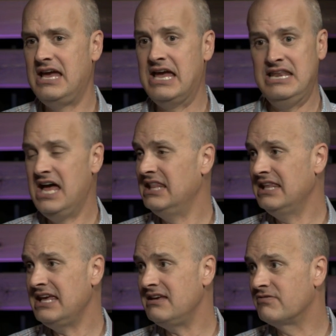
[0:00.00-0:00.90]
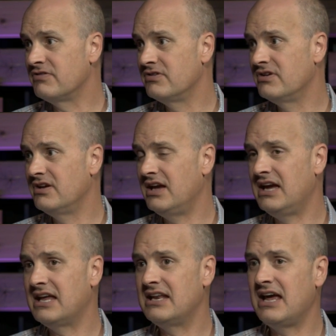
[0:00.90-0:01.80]
and not leave. Right.
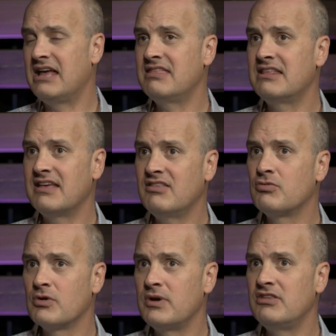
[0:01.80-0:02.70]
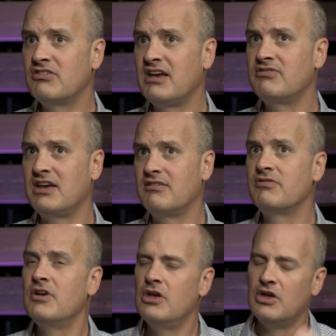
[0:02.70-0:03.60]
And I think that's where we just have to
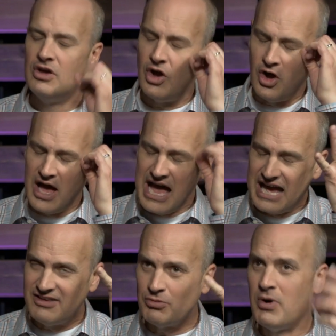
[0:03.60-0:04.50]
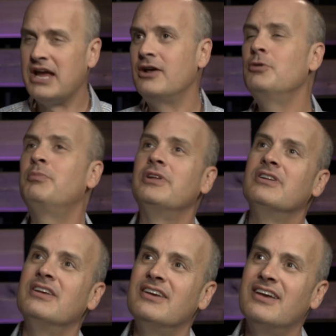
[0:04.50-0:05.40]
have eyes wide
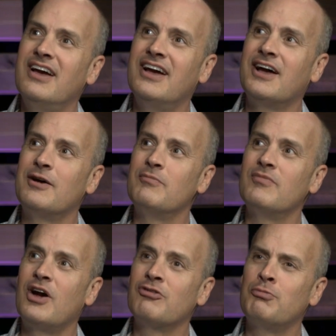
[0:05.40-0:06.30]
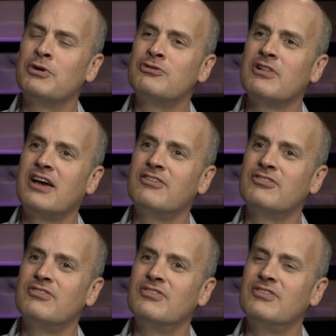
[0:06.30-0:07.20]
open, um, our spiritual
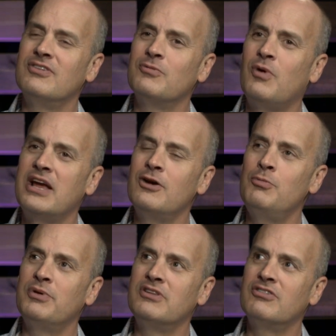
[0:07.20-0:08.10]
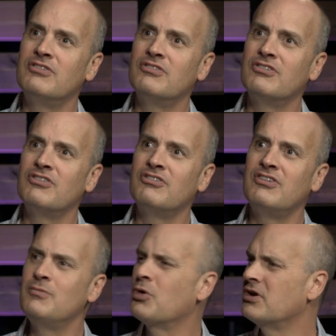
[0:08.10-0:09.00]
eyes wide open to, to just
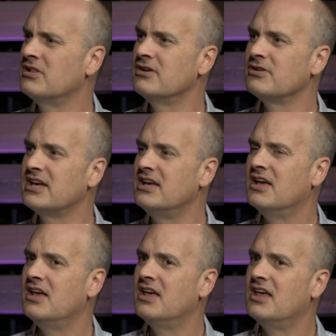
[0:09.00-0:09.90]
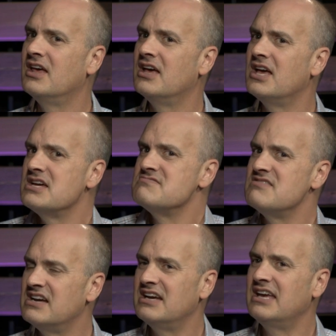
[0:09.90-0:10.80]
see more clearly. Absolutely.
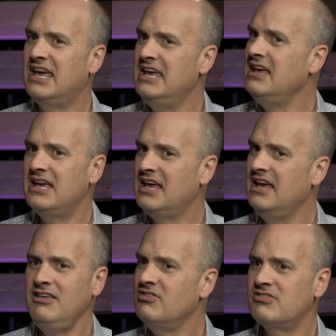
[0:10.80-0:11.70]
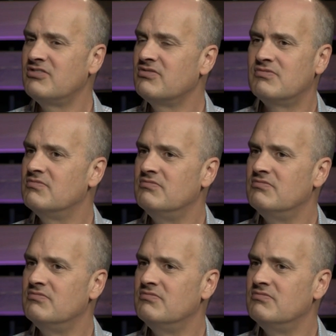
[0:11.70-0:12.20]
He, he's